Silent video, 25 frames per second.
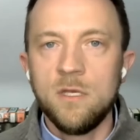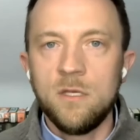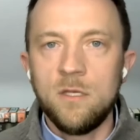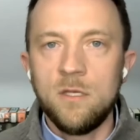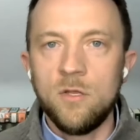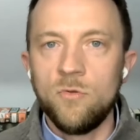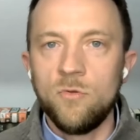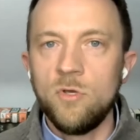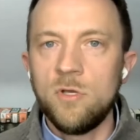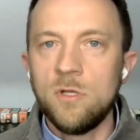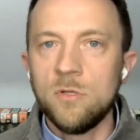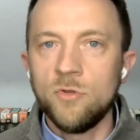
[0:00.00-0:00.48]

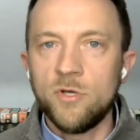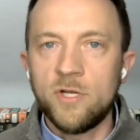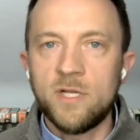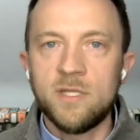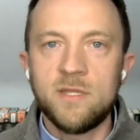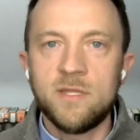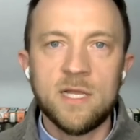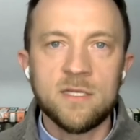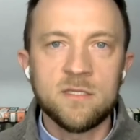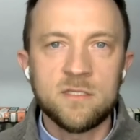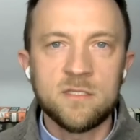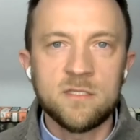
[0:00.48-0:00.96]
you know, you can look at
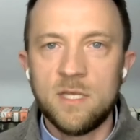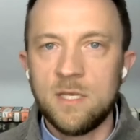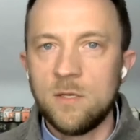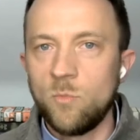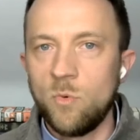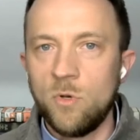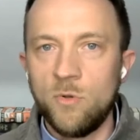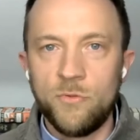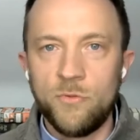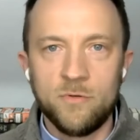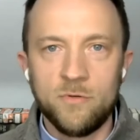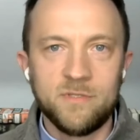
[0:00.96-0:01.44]
that and say,
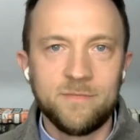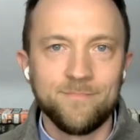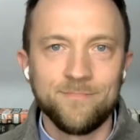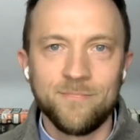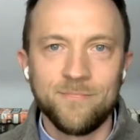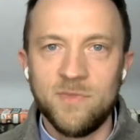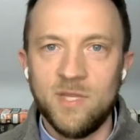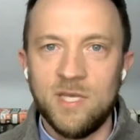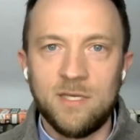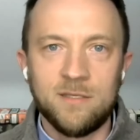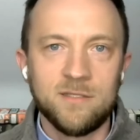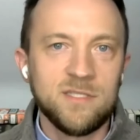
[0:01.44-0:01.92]
well, there's
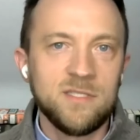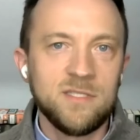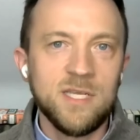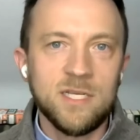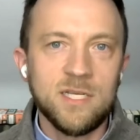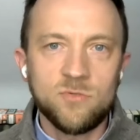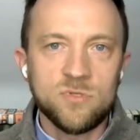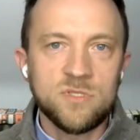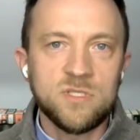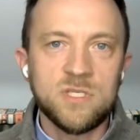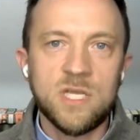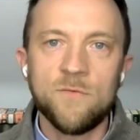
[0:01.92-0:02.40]
like
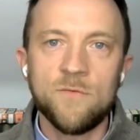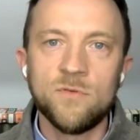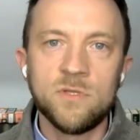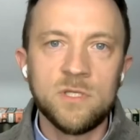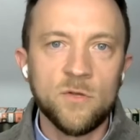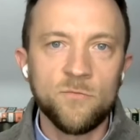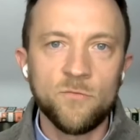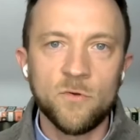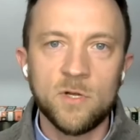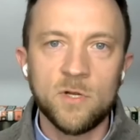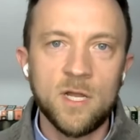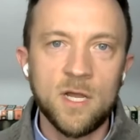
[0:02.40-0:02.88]
six or seven
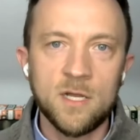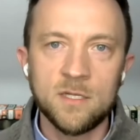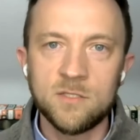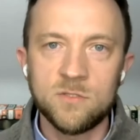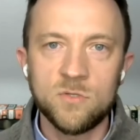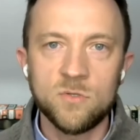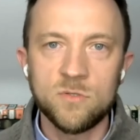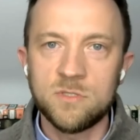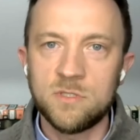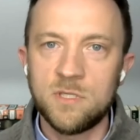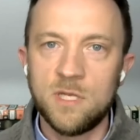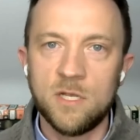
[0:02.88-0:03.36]
different
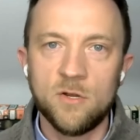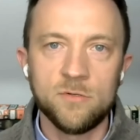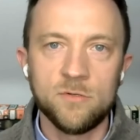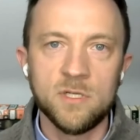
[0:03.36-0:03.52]
consoles there.